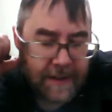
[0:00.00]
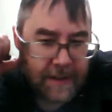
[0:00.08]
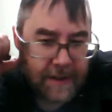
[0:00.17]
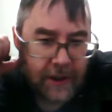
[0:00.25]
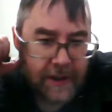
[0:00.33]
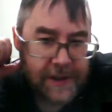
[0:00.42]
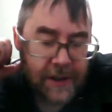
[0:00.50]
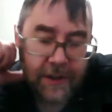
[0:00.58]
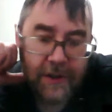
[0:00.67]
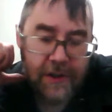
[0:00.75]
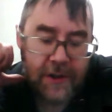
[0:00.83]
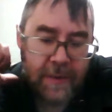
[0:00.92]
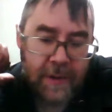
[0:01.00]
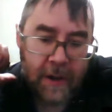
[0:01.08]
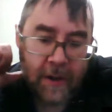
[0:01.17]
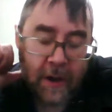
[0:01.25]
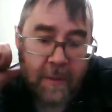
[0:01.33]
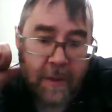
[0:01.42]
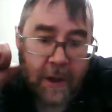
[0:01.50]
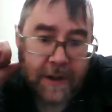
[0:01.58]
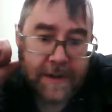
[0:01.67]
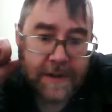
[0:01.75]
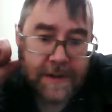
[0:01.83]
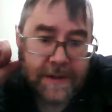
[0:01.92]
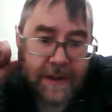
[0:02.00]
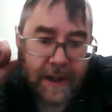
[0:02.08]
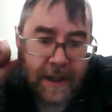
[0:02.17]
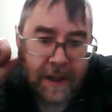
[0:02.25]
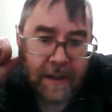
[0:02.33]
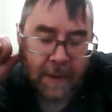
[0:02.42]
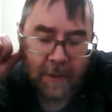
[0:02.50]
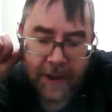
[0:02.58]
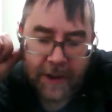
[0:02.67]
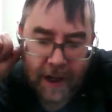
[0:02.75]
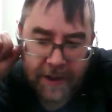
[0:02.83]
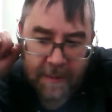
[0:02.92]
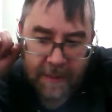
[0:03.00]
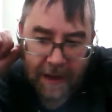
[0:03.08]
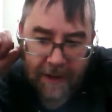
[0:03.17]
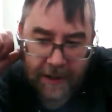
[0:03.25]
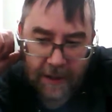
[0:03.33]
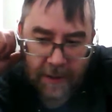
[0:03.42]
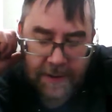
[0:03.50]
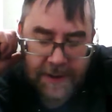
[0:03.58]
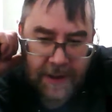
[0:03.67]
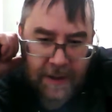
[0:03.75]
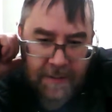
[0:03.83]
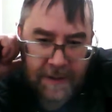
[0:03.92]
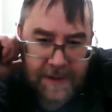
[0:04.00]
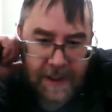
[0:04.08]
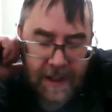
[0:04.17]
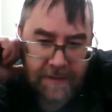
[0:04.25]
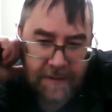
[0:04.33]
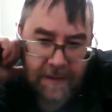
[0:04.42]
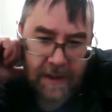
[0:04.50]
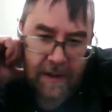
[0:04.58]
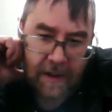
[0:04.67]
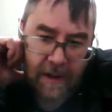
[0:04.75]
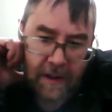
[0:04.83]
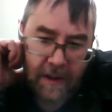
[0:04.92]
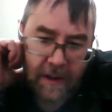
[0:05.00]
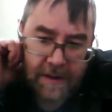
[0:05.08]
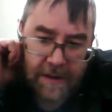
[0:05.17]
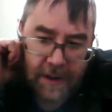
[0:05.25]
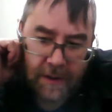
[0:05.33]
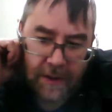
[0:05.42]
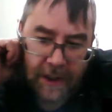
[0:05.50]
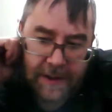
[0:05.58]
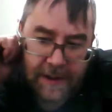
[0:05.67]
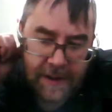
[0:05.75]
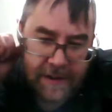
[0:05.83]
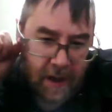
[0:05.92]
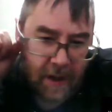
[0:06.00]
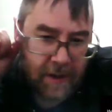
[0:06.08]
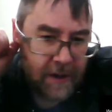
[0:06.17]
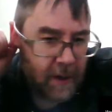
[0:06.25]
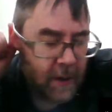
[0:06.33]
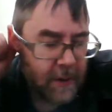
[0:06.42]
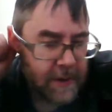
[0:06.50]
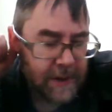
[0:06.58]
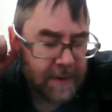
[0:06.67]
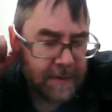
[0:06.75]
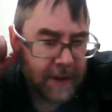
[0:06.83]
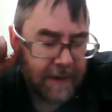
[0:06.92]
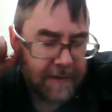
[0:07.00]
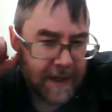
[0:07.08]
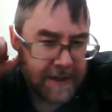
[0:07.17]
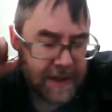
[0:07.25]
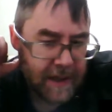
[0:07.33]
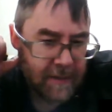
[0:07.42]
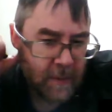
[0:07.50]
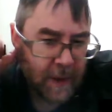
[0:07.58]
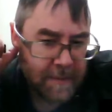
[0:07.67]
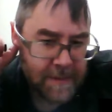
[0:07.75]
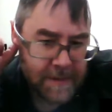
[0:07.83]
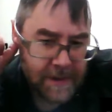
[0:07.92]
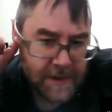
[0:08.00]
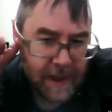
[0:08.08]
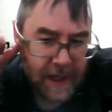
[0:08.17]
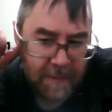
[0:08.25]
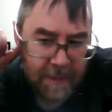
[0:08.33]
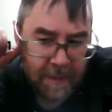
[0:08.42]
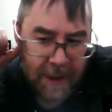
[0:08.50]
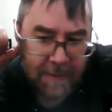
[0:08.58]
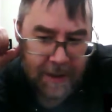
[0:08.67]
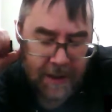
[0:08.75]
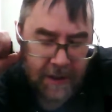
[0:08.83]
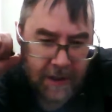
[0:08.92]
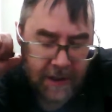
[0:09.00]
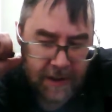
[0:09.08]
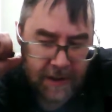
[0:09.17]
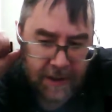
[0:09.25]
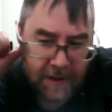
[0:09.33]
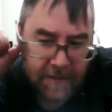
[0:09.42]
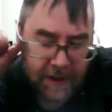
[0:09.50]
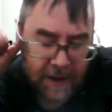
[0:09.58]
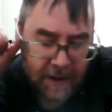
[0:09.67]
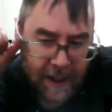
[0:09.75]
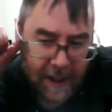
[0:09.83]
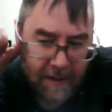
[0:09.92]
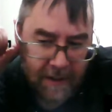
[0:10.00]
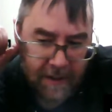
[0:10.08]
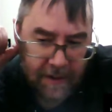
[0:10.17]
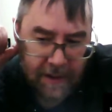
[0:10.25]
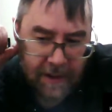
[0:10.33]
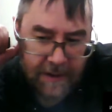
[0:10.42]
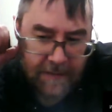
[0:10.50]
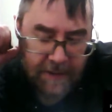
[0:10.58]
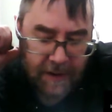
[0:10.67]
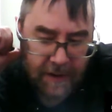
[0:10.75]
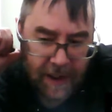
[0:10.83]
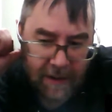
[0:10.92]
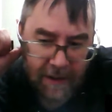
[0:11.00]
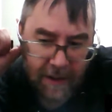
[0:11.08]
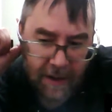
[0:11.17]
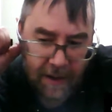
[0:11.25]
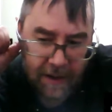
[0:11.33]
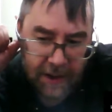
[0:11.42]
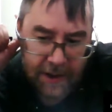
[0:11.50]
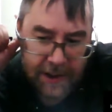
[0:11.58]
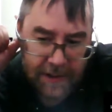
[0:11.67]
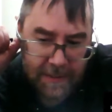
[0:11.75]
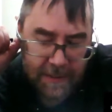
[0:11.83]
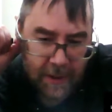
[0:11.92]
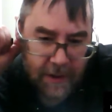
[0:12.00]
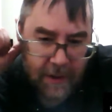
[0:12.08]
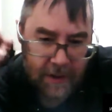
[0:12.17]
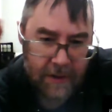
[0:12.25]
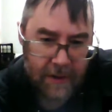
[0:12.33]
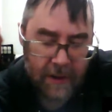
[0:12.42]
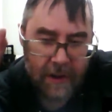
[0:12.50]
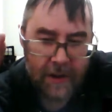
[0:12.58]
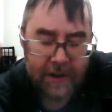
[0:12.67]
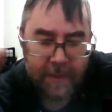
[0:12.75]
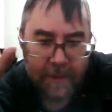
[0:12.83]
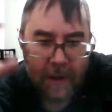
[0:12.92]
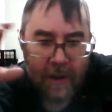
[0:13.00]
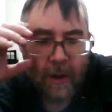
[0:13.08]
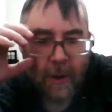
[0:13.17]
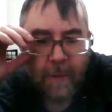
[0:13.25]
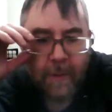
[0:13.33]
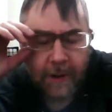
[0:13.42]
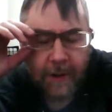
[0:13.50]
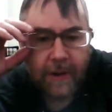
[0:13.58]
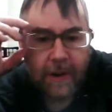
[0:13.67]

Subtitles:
you can still do Jupyter notebooks. And remember we talked about like hosting them and stuff. So it's hard to host them. You have to actually have a website, but maybe you could figure it out. You guys could figure it out. You just have to put the Jupyter notebook.